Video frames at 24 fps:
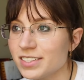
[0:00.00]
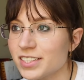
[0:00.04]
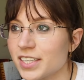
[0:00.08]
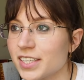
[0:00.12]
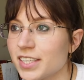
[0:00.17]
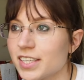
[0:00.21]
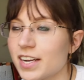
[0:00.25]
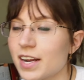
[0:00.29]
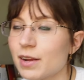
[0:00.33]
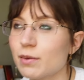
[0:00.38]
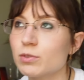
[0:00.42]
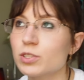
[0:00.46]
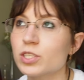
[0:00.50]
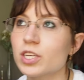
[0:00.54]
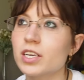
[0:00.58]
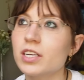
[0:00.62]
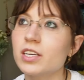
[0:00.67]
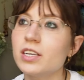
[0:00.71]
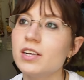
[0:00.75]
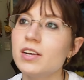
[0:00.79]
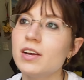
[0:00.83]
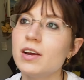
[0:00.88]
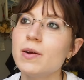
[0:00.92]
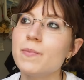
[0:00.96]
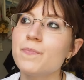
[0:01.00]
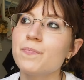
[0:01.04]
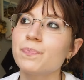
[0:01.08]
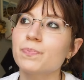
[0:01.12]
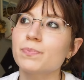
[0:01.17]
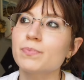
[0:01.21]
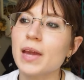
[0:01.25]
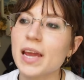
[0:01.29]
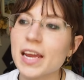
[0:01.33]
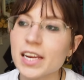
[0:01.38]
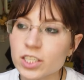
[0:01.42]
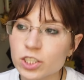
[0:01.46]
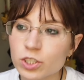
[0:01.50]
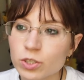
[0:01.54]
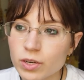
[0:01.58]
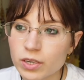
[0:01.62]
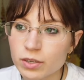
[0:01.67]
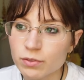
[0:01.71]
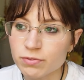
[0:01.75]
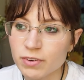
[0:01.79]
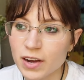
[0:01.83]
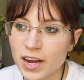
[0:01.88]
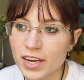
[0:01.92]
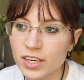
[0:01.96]
And then I was going to major in
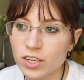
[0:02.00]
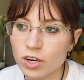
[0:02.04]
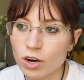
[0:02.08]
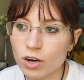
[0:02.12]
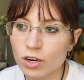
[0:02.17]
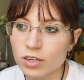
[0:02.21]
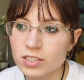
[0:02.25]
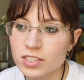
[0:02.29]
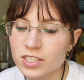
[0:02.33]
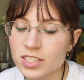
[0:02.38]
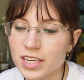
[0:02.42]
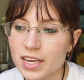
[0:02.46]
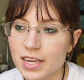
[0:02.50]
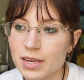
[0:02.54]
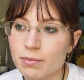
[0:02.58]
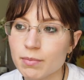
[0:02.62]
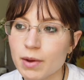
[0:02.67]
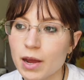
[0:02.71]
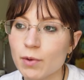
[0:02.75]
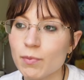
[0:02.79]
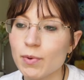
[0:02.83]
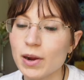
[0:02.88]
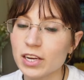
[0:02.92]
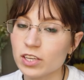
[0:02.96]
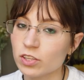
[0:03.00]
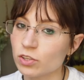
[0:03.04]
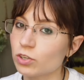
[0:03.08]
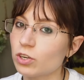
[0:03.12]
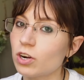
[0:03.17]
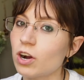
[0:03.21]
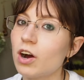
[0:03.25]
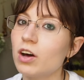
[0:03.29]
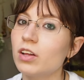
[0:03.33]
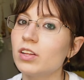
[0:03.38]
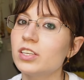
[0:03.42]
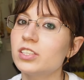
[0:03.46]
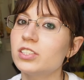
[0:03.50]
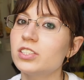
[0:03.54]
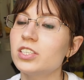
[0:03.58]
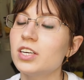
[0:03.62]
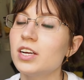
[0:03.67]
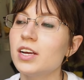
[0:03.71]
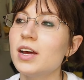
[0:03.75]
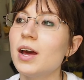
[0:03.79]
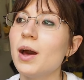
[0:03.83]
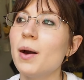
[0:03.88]
fine arts in my regular college,